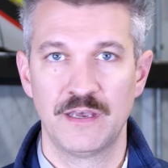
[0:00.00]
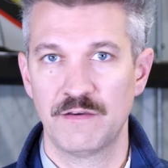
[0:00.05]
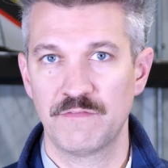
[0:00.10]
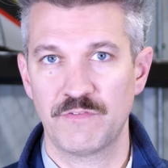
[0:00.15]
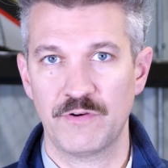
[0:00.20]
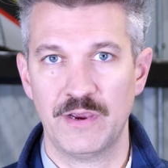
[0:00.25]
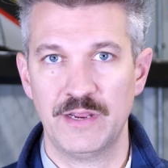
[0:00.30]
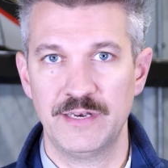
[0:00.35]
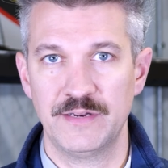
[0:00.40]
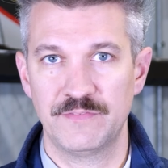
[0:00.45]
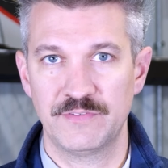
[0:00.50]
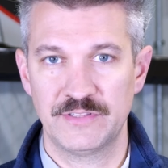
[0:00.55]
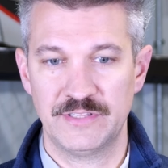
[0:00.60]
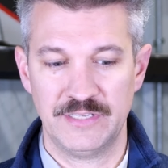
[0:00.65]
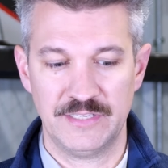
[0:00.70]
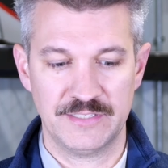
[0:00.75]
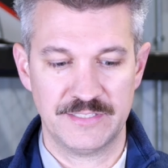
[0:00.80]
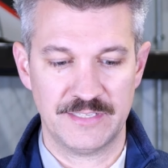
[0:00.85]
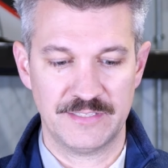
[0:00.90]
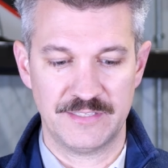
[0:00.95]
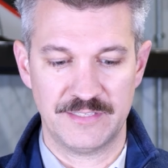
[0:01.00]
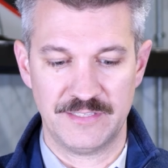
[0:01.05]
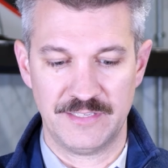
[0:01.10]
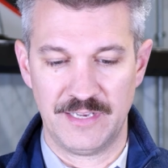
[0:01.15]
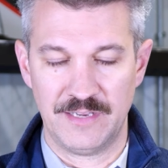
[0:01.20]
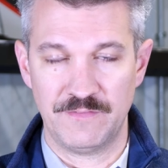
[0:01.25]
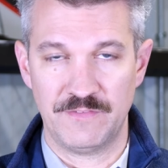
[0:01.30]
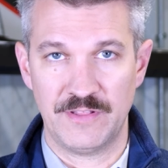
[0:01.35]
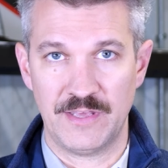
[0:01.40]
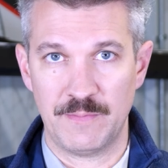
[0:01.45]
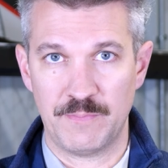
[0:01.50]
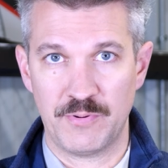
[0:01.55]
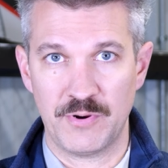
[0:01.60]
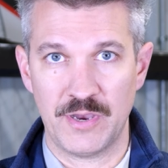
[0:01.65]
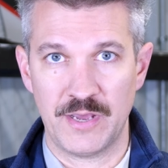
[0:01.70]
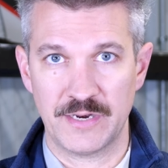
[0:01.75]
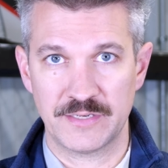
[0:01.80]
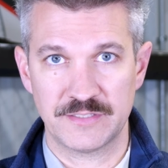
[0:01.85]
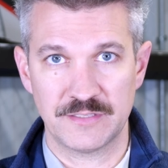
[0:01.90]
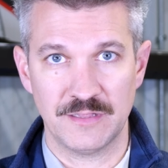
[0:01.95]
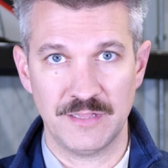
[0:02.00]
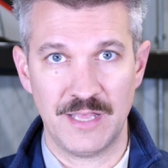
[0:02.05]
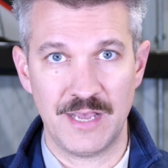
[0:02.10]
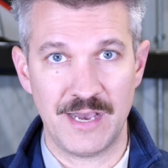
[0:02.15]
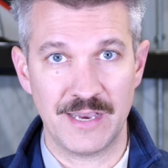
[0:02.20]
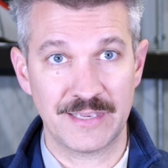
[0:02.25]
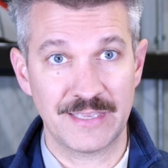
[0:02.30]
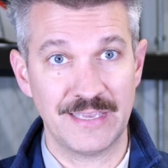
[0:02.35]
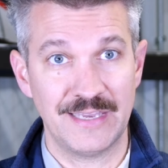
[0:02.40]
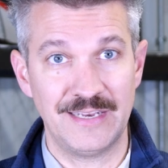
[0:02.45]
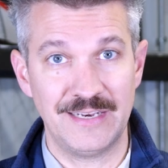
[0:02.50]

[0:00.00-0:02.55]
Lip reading: a variety of different things that's designed for that product to lock.